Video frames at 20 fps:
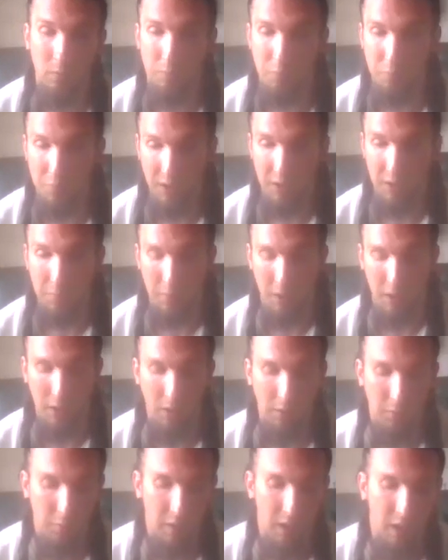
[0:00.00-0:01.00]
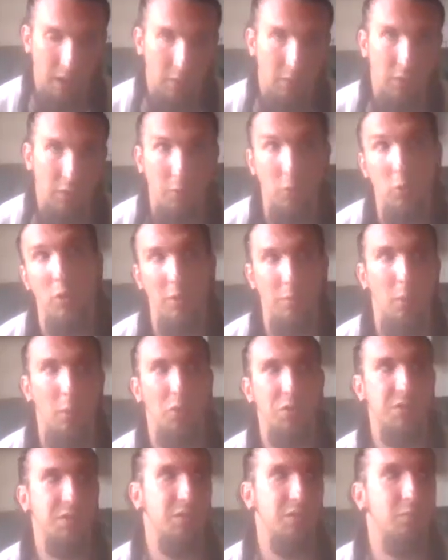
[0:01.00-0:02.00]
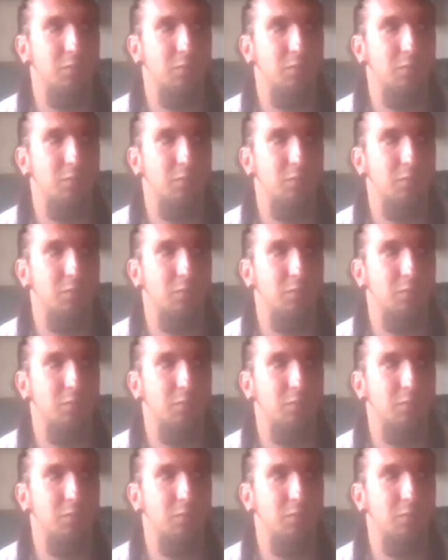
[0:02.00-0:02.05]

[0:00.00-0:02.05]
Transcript: being my my the, the most